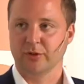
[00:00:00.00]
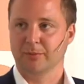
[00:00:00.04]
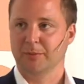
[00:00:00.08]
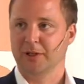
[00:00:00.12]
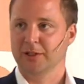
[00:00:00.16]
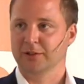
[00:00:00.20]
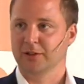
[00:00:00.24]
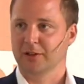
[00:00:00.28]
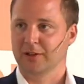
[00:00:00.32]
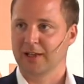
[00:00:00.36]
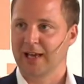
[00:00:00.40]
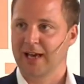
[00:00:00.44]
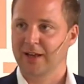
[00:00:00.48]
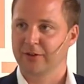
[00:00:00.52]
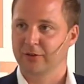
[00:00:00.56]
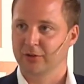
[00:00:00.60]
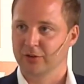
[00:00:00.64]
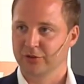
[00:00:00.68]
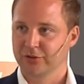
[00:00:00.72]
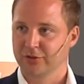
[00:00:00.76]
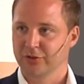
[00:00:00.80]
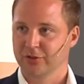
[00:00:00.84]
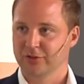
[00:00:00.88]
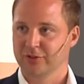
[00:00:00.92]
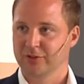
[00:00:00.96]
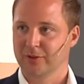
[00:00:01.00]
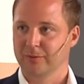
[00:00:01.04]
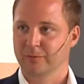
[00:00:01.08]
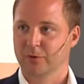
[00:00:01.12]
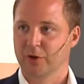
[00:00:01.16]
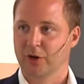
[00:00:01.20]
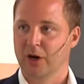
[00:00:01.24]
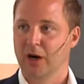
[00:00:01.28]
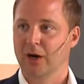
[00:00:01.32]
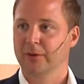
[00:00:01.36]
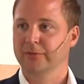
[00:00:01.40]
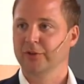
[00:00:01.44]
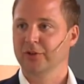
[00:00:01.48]
the multilateral system
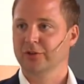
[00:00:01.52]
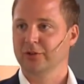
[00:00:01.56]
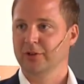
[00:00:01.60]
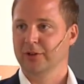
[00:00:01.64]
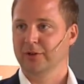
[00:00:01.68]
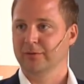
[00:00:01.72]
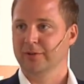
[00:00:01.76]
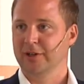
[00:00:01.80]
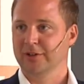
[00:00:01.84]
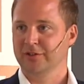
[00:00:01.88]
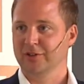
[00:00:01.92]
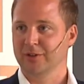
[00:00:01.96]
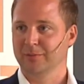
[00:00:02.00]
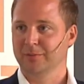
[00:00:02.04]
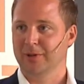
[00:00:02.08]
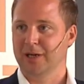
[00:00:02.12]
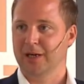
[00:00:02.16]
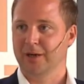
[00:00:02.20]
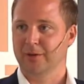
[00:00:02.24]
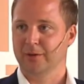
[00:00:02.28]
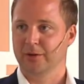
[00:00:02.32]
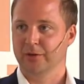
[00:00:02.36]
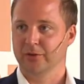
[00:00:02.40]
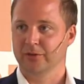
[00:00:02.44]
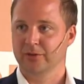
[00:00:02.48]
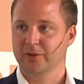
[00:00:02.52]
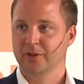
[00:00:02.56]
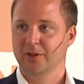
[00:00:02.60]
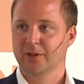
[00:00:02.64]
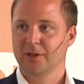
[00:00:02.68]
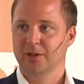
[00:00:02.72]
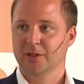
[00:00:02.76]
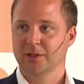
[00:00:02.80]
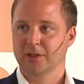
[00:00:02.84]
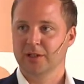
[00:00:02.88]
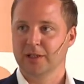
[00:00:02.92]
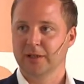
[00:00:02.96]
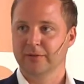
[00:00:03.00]
where obviously rising powers,
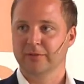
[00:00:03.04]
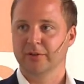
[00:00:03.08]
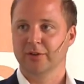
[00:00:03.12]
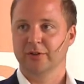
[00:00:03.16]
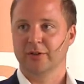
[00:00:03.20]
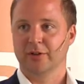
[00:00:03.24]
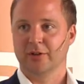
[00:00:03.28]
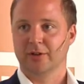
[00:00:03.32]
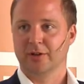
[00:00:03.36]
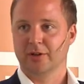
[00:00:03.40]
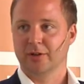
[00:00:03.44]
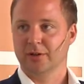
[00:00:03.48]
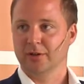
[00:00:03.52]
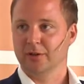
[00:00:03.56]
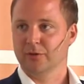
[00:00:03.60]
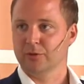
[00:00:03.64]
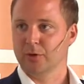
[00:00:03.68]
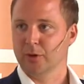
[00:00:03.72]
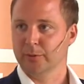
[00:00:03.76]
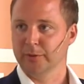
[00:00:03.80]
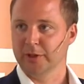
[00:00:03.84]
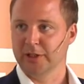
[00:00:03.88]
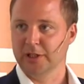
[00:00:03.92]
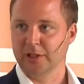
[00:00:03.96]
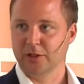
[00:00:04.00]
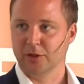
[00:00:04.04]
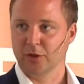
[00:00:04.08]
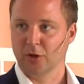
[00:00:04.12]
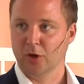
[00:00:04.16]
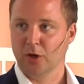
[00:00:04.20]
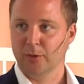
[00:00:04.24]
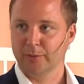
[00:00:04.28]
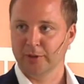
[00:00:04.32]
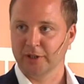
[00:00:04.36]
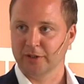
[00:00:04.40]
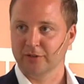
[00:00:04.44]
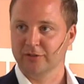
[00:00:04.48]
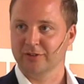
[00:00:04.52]
given their growing
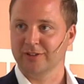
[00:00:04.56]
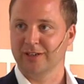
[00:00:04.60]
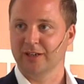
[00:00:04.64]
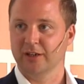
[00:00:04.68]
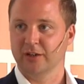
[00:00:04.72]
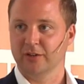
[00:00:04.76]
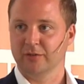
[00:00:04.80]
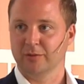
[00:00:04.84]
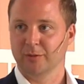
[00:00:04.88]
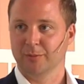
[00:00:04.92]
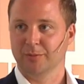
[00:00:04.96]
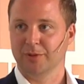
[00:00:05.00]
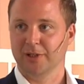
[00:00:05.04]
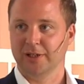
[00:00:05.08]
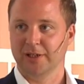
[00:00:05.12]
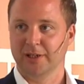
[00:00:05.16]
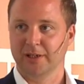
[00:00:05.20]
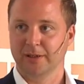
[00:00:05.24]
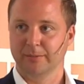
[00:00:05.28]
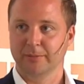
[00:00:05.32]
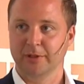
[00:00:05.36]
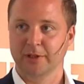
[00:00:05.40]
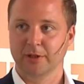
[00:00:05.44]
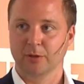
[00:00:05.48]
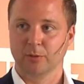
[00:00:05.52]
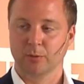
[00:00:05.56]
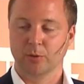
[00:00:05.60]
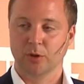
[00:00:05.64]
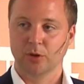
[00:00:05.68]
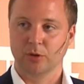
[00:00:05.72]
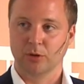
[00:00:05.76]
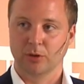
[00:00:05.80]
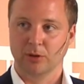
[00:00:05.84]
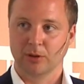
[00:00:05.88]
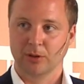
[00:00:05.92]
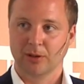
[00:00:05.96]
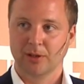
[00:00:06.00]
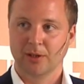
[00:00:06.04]
economic size, will play a bigger
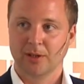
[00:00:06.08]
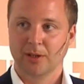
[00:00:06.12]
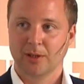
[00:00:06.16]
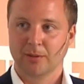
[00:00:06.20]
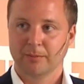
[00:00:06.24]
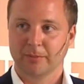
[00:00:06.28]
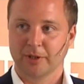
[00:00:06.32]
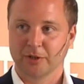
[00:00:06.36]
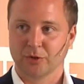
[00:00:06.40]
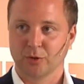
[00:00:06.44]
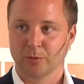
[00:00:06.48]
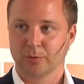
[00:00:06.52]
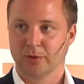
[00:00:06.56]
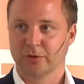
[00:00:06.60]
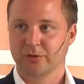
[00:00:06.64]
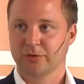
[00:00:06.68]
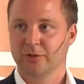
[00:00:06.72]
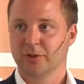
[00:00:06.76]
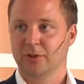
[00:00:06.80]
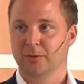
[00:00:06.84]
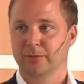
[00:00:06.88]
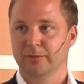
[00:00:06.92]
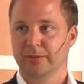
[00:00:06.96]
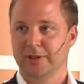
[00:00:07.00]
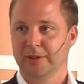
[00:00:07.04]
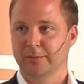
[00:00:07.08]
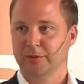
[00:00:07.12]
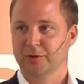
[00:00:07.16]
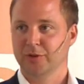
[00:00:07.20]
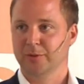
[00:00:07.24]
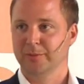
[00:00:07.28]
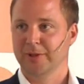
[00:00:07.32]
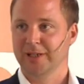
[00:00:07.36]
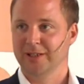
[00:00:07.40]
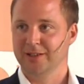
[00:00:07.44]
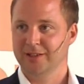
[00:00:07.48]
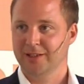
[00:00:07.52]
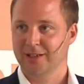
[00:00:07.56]
role. Absolutely. But you will still be able to
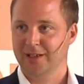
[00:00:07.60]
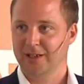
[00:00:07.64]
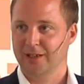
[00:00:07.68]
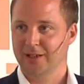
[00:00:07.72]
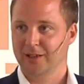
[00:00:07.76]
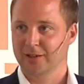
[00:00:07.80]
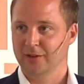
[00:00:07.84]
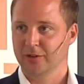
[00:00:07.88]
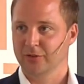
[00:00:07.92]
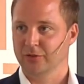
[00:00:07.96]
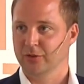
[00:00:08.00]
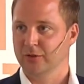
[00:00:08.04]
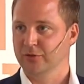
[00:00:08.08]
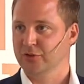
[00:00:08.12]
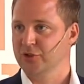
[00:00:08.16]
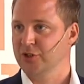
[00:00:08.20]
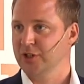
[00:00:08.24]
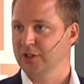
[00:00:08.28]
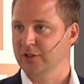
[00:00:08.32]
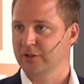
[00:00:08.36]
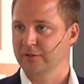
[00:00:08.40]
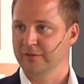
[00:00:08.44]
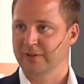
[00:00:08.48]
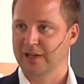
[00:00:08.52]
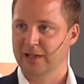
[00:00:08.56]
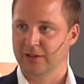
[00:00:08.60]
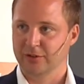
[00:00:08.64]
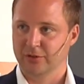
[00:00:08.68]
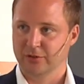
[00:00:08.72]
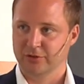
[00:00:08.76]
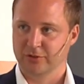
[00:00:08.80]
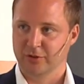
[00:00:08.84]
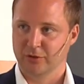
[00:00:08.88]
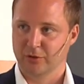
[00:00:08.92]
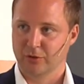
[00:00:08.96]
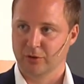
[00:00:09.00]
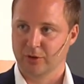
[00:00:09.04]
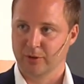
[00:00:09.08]
maintain the sort of shared values
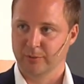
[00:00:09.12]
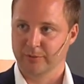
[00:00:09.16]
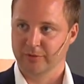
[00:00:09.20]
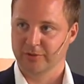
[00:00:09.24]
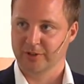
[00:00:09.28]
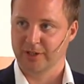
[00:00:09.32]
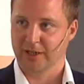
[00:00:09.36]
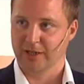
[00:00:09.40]
and norms